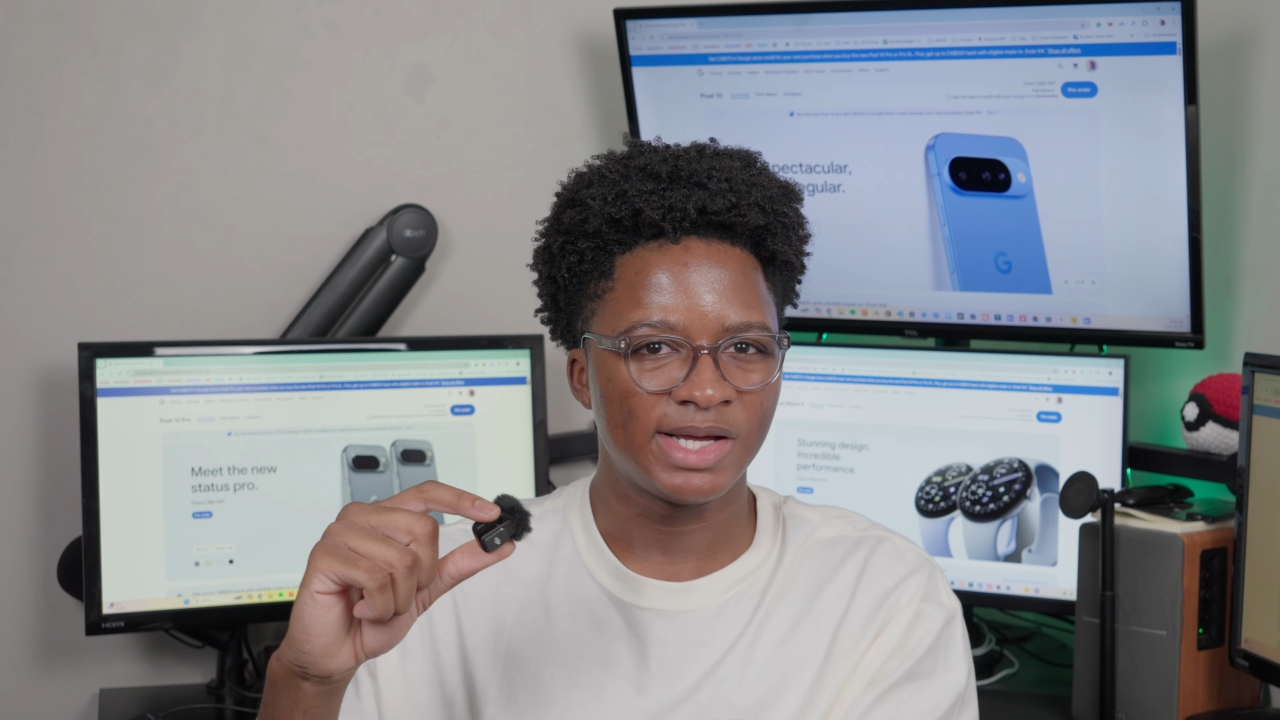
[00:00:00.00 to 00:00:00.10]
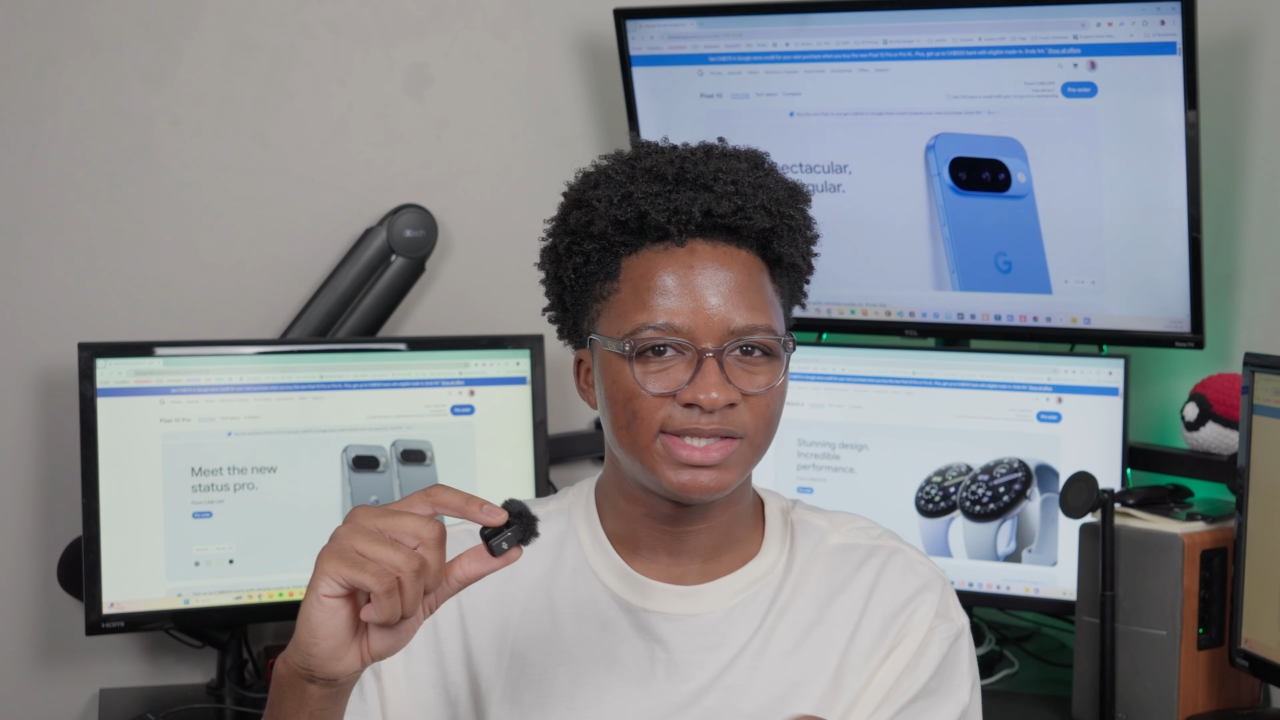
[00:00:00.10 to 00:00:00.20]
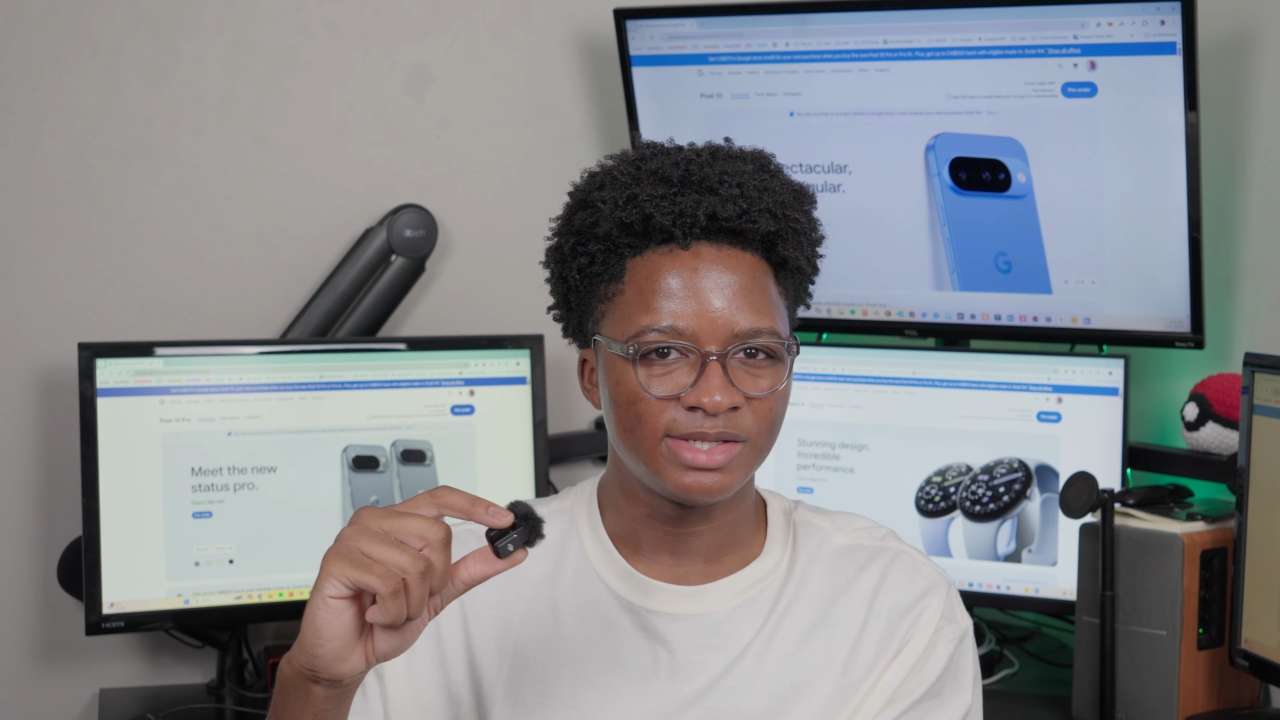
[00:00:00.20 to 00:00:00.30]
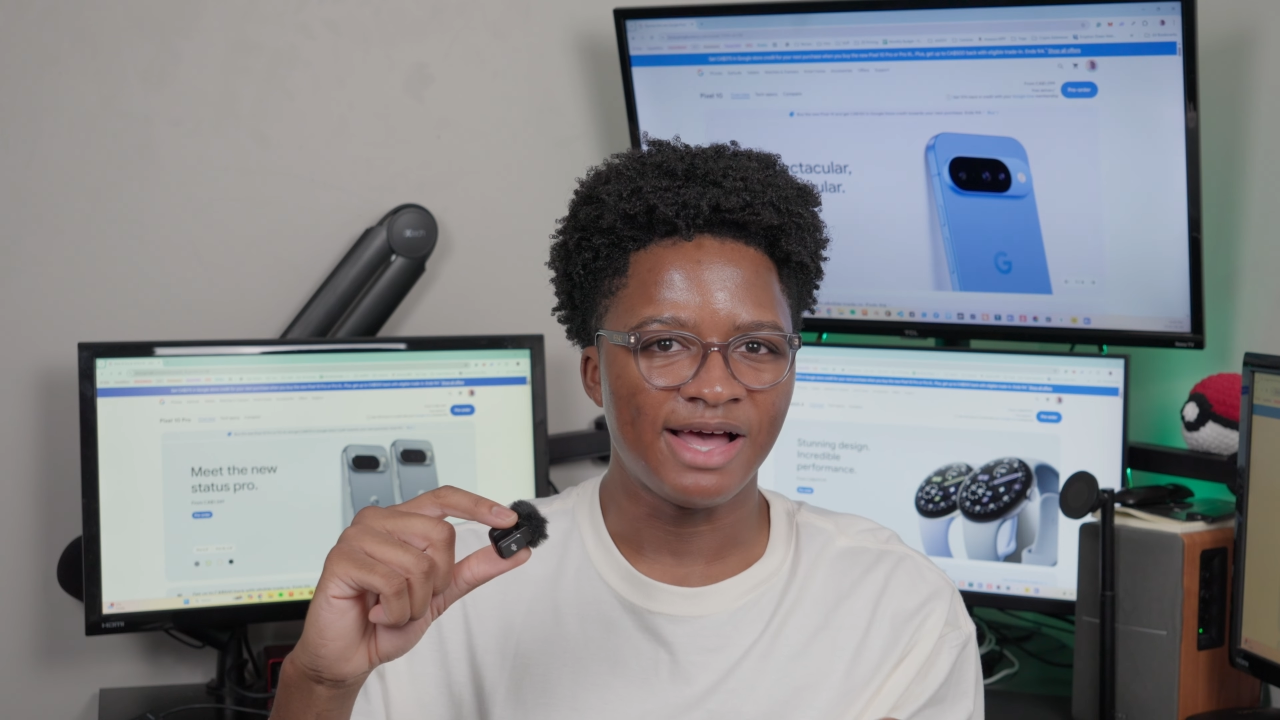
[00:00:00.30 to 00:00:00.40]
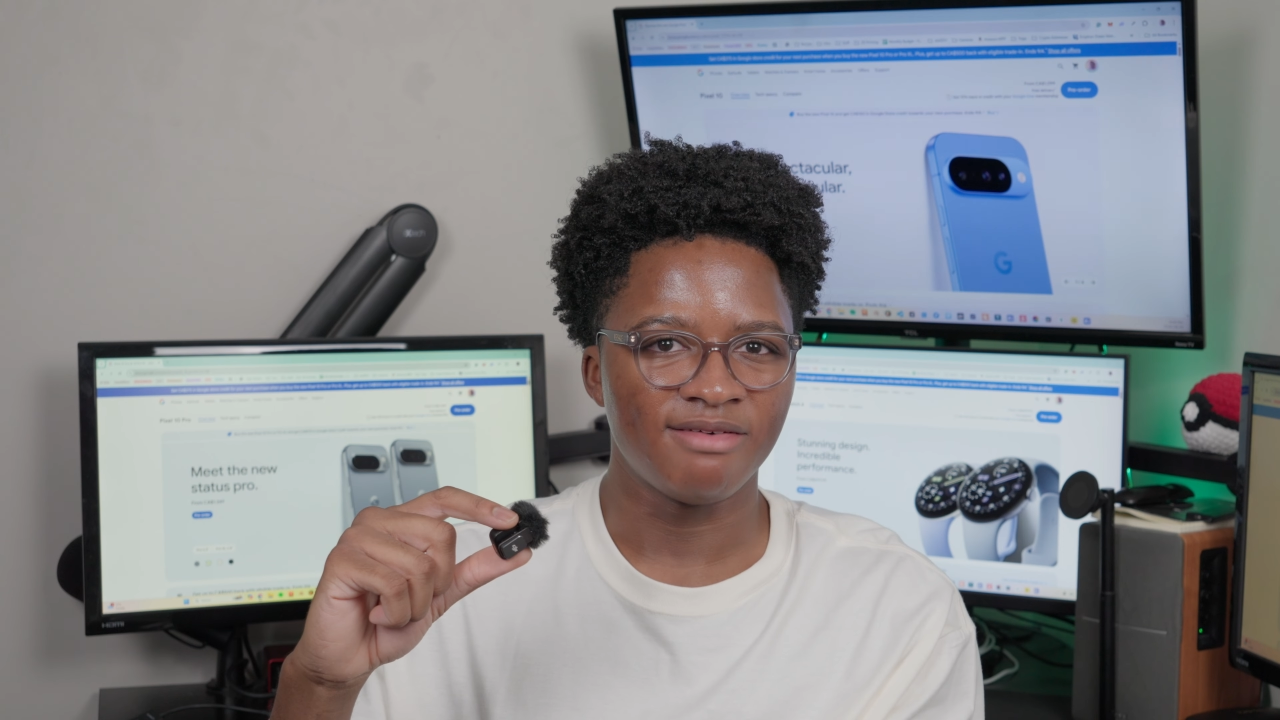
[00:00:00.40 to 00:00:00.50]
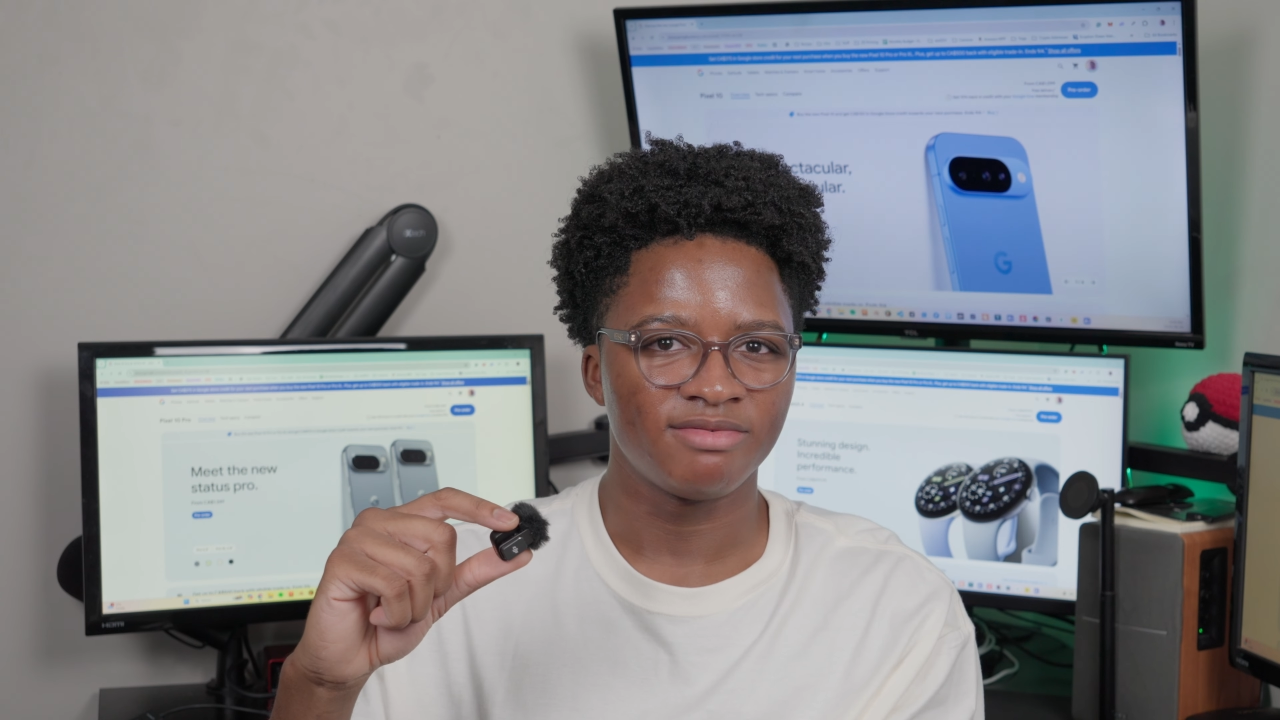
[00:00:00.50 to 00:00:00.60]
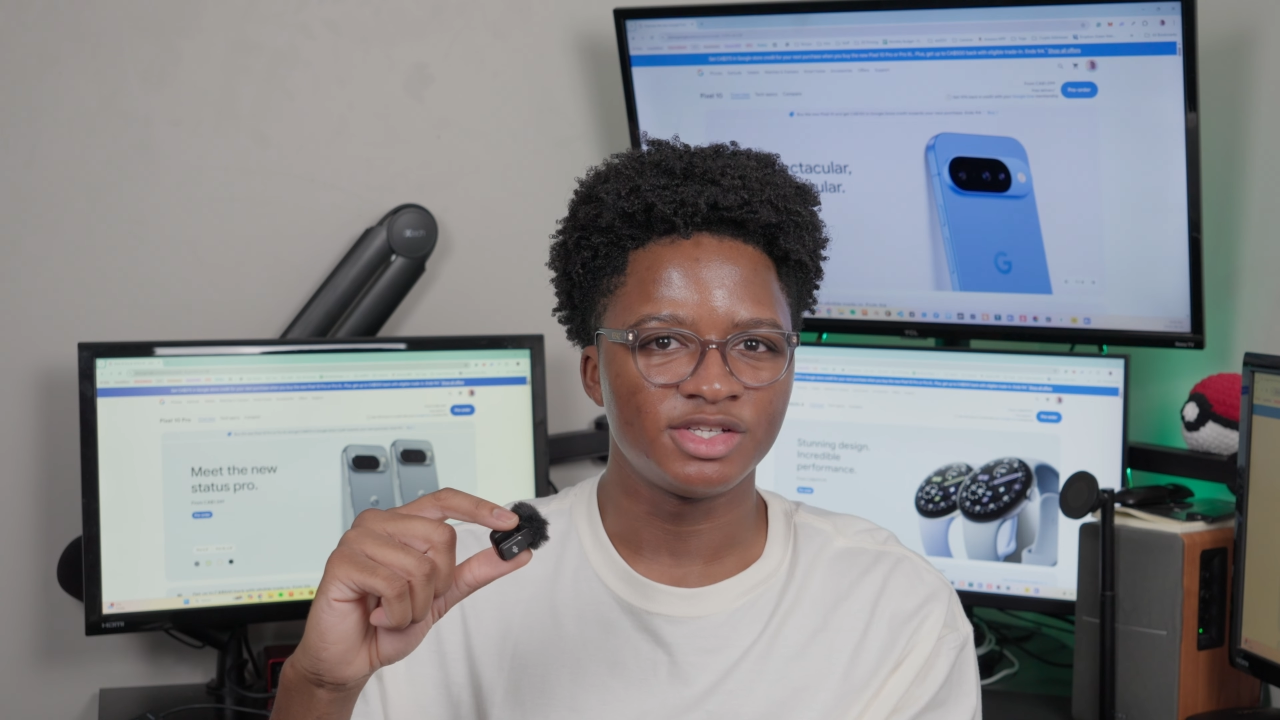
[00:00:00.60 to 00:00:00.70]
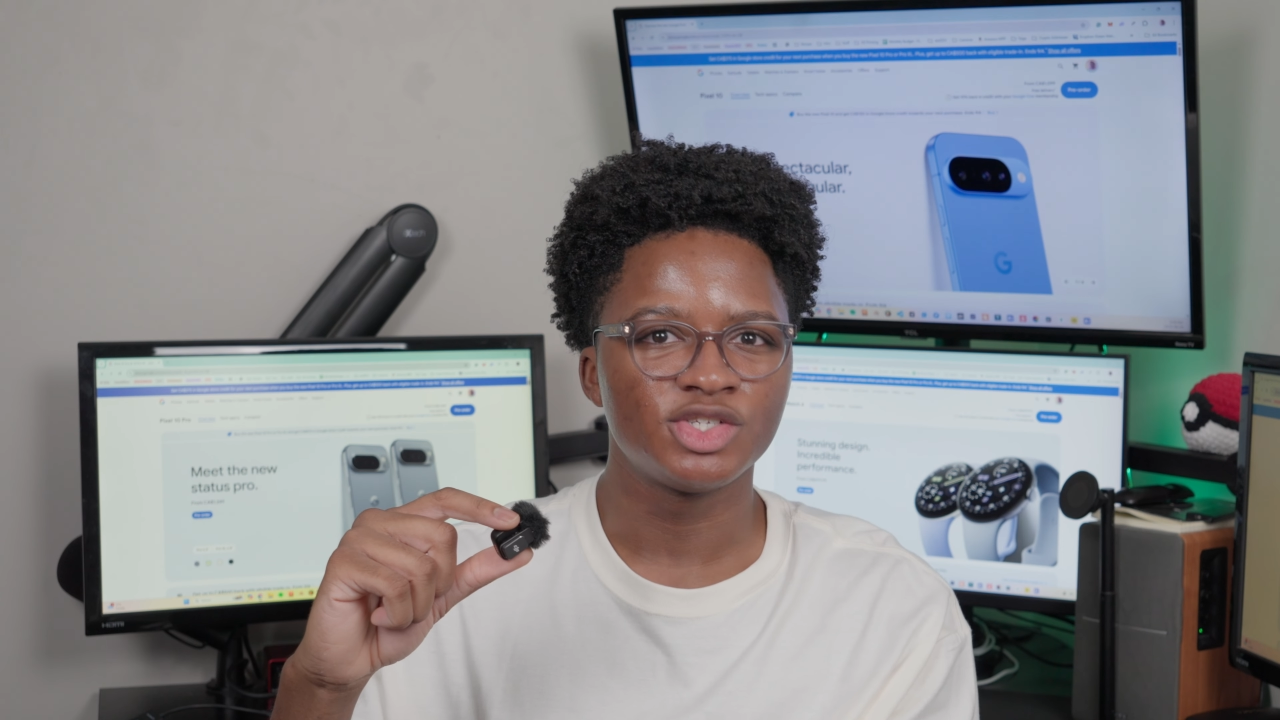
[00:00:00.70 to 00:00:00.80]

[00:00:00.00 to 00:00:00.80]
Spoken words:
still have the